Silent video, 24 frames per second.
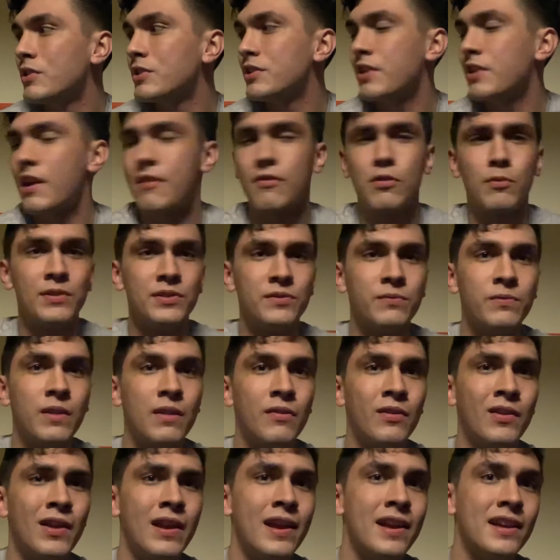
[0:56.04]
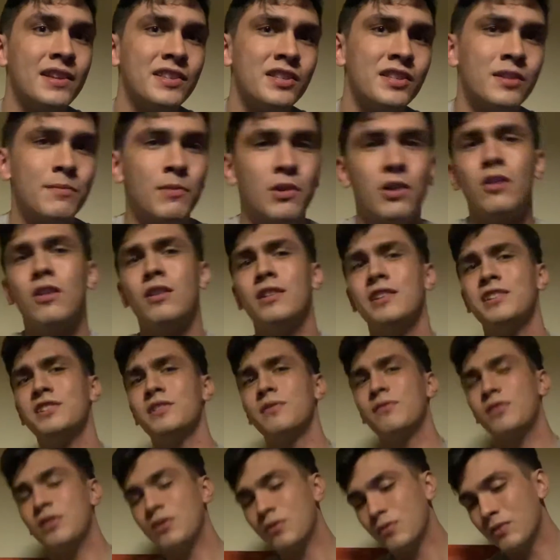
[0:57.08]
everyone's favorite ASMR artist
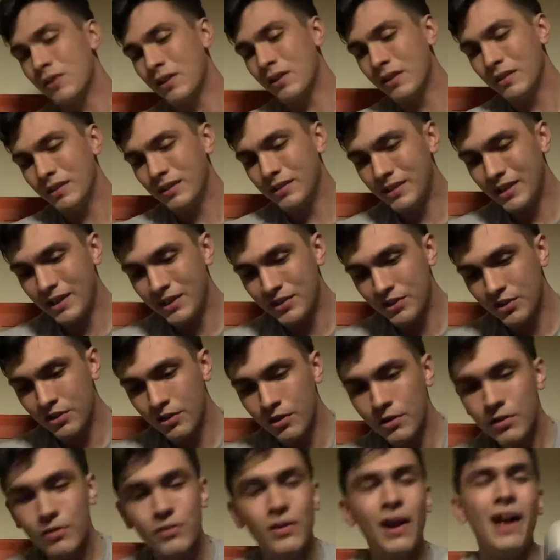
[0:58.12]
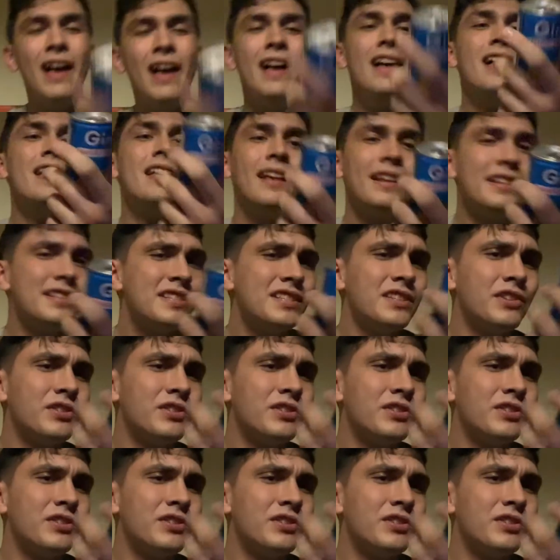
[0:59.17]
a few days ago. It's still